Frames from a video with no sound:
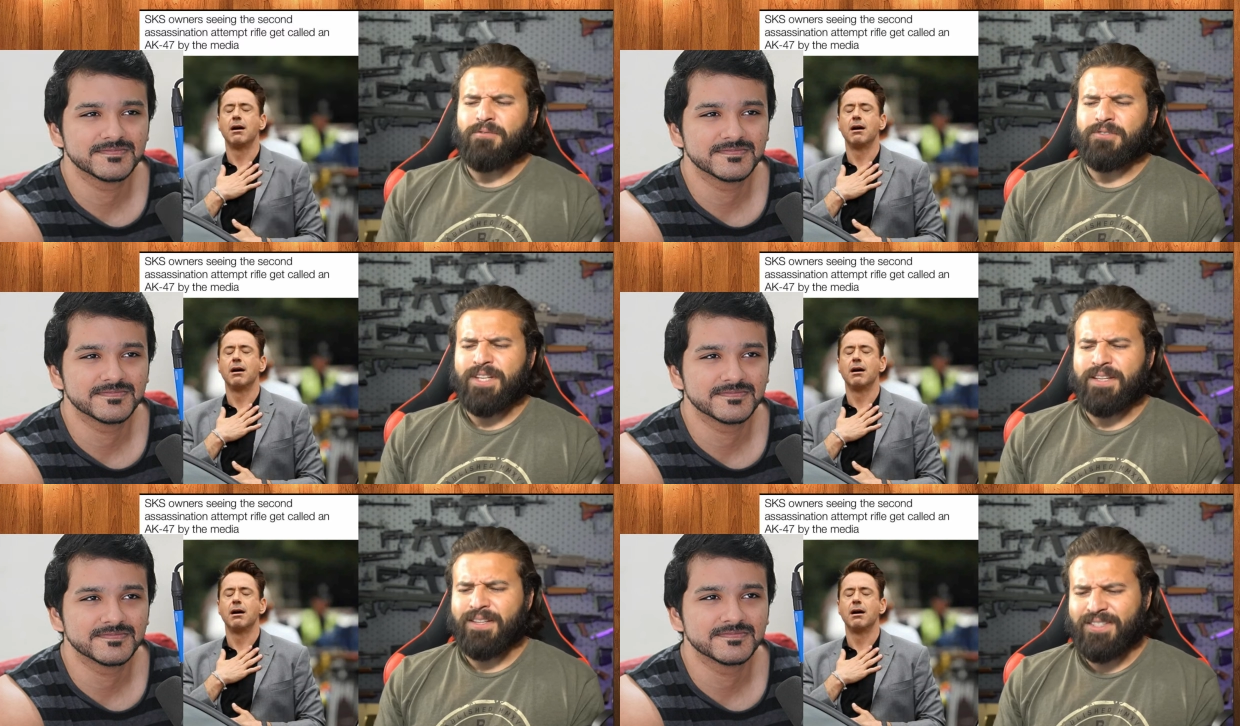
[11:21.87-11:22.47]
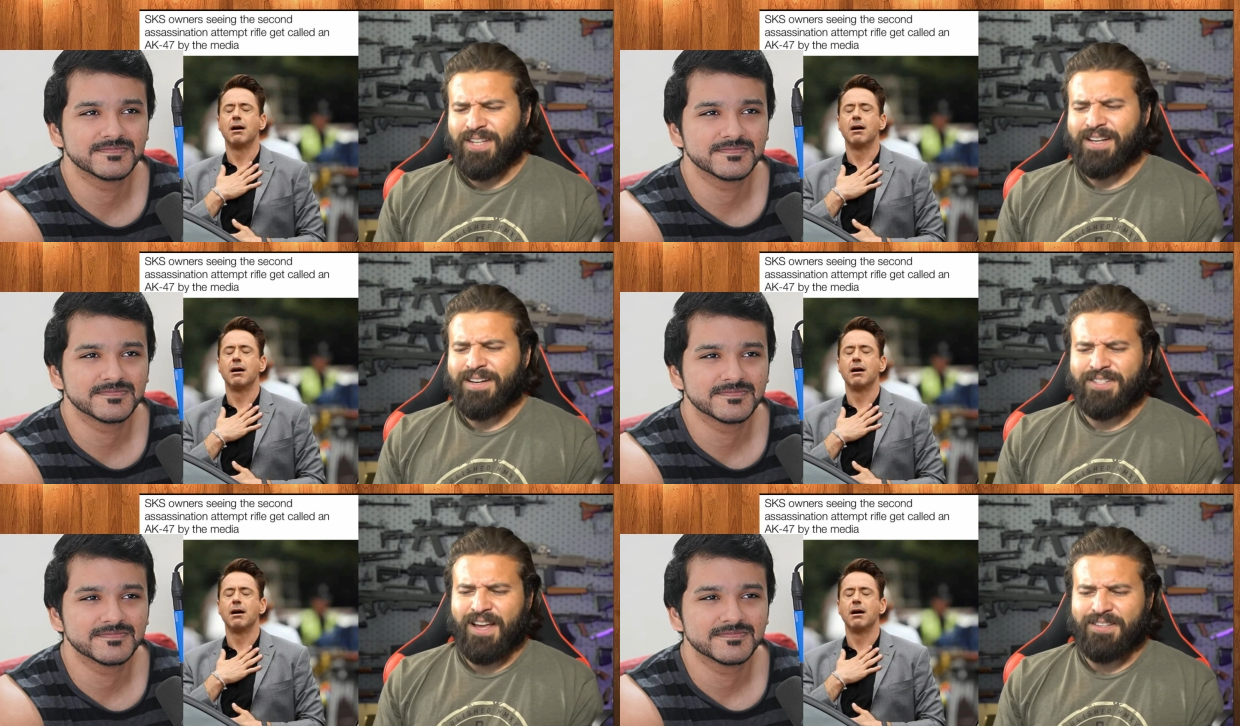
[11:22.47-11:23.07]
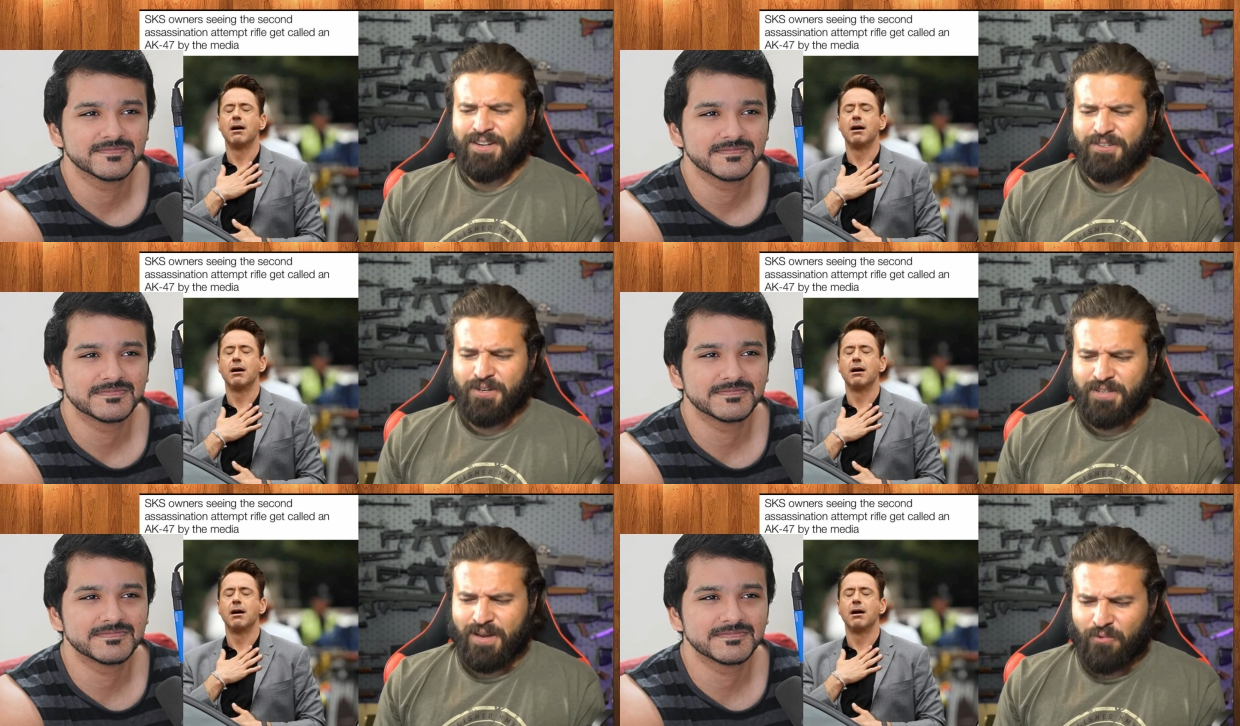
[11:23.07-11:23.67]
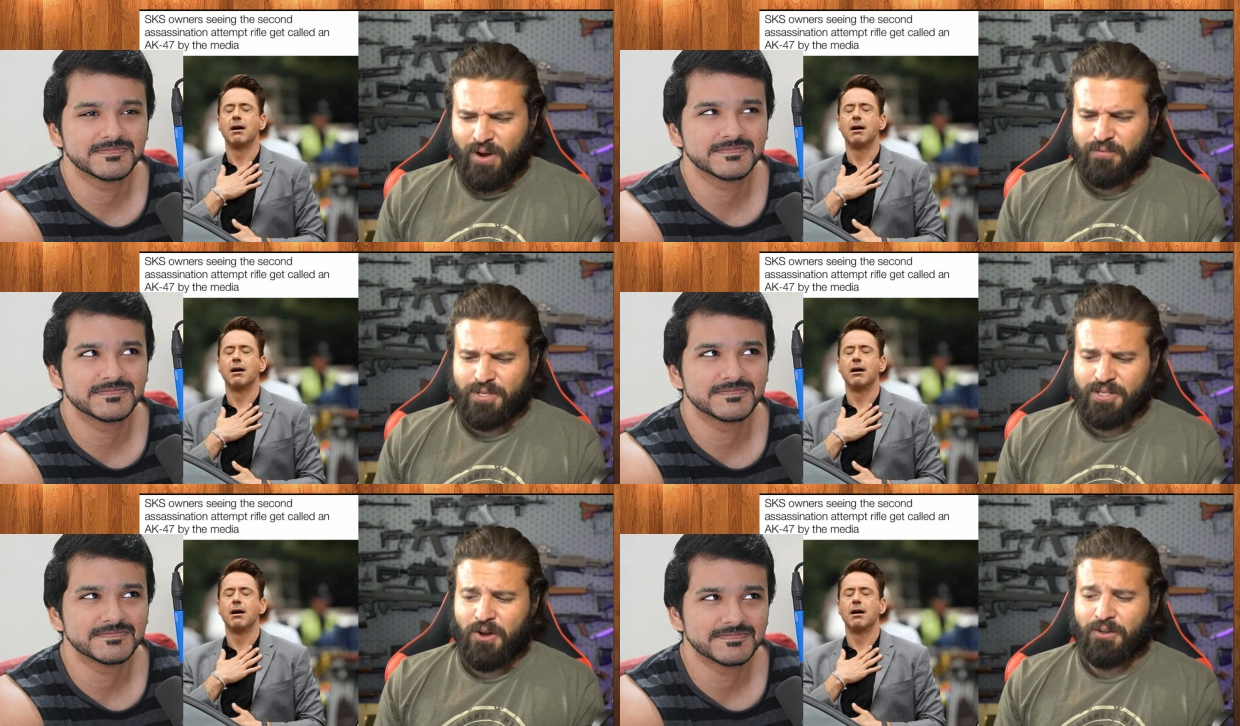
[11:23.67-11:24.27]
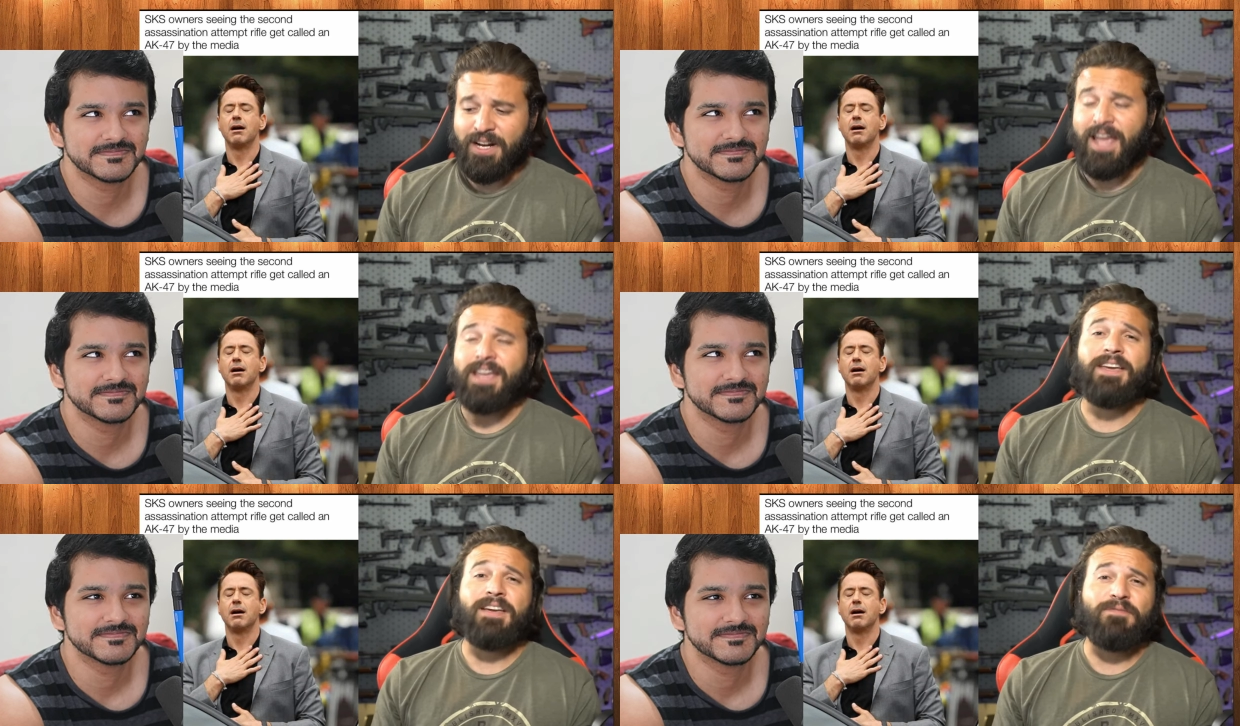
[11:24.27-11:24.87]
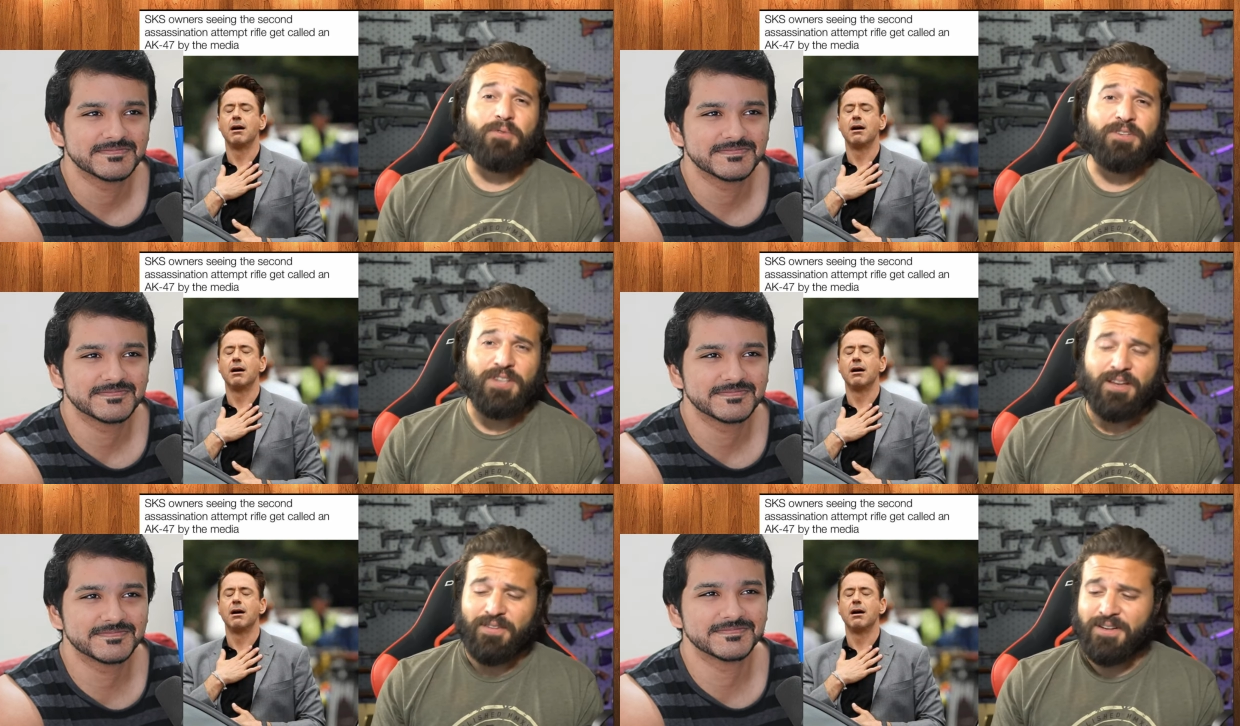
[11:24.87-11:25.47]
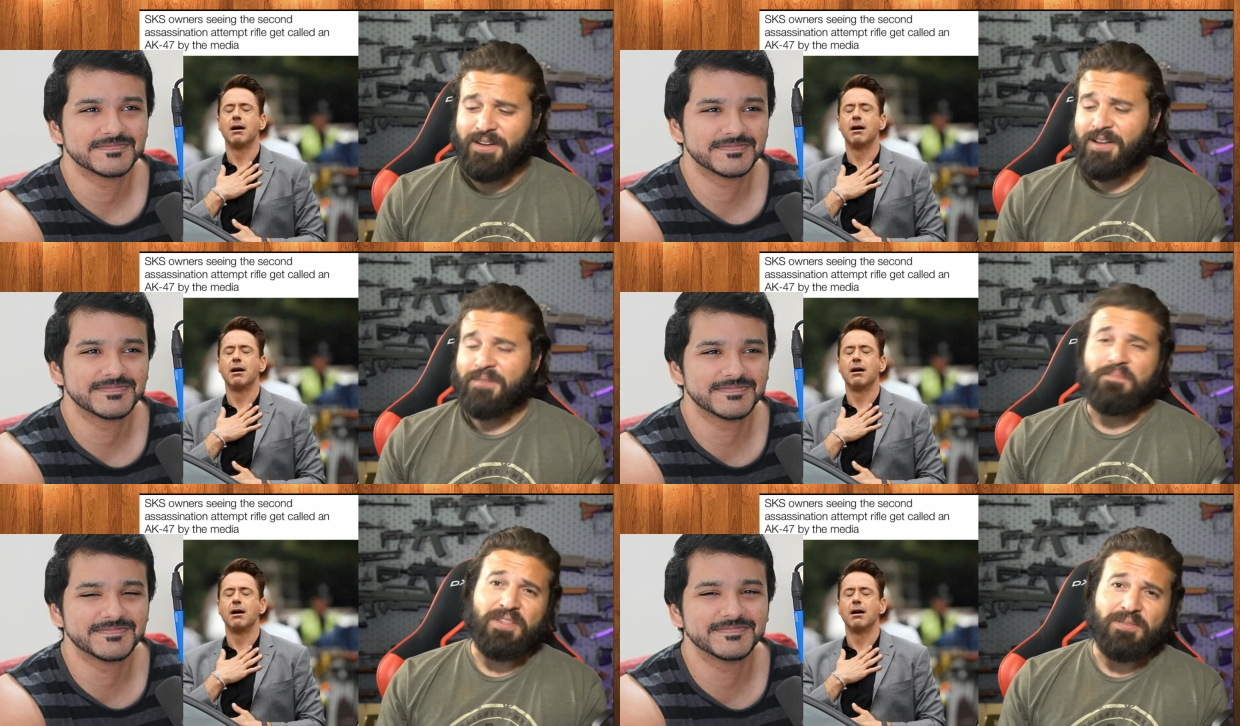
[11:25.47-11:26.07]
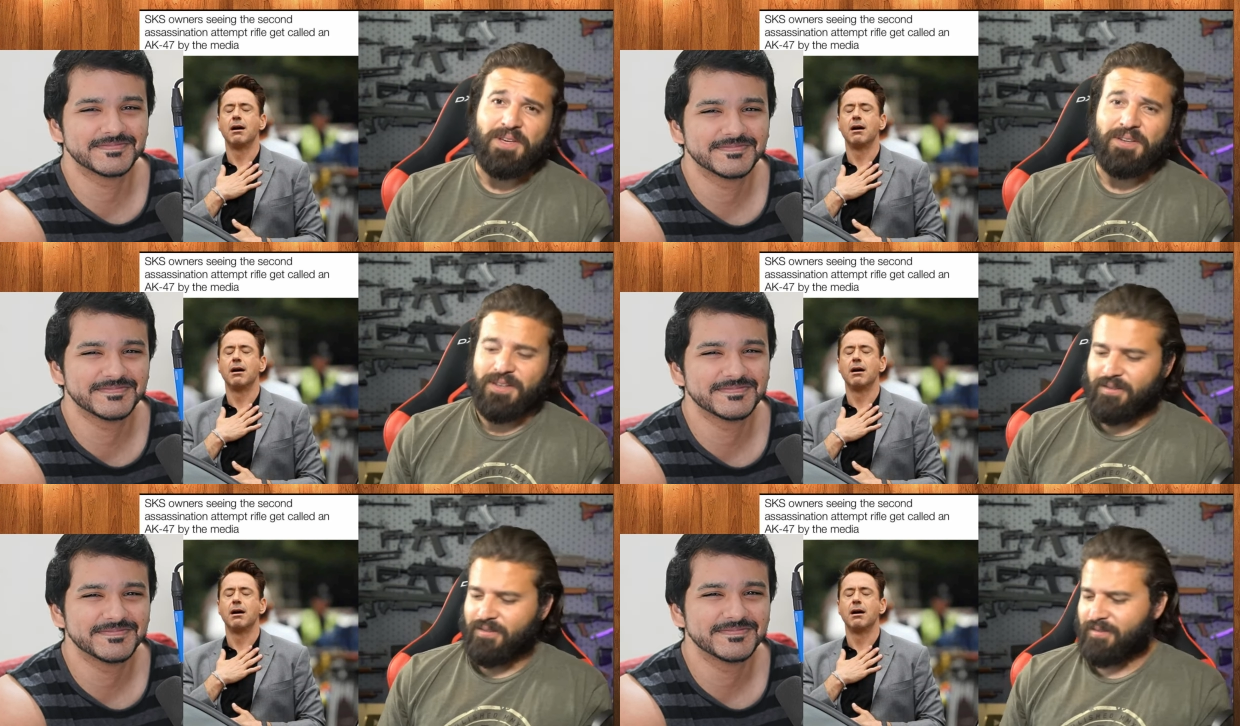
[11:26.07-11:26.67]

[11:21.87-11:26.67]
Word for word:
Speaker 1: owners seeing the second assassination attempt rifle get called an AK 47 by the media.